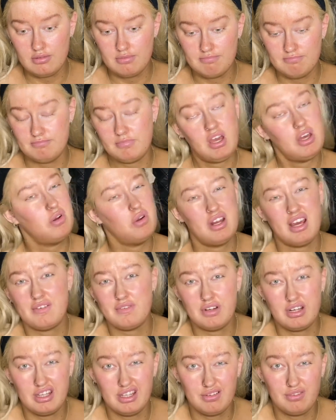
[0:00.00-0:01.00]
I don't have
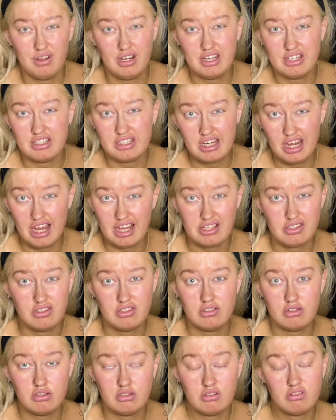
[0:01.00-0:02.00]
anything really to
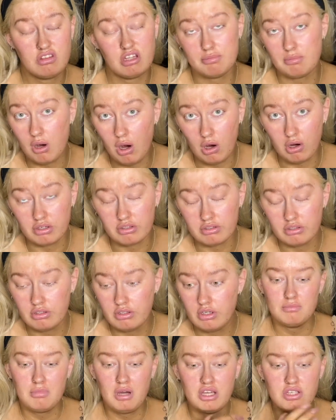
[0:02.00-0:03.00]
test them on.
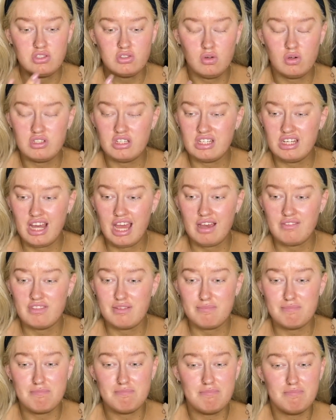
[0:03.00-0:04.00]
My store didn't have the
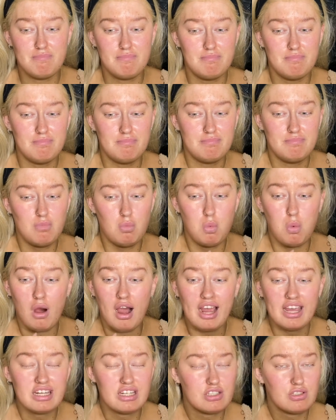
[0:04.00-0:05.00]

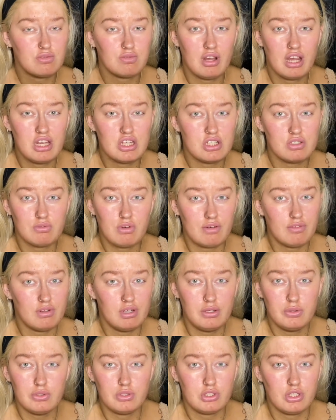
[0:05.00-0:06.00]
widest range of
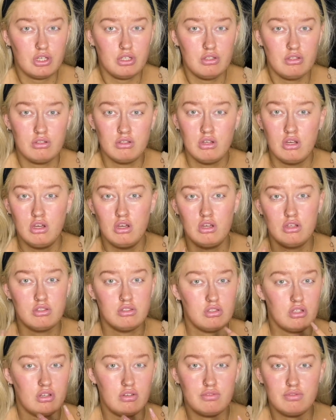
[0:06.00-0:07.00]
Revolution
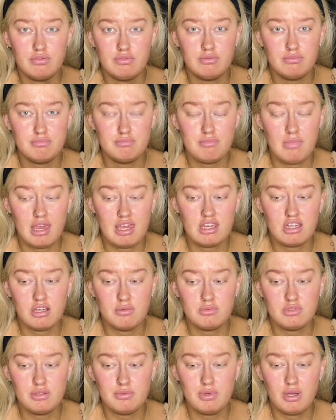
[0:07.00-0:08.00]
sort of makeup,
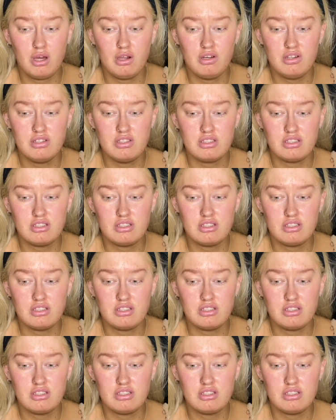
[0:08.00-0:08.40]
to be honest,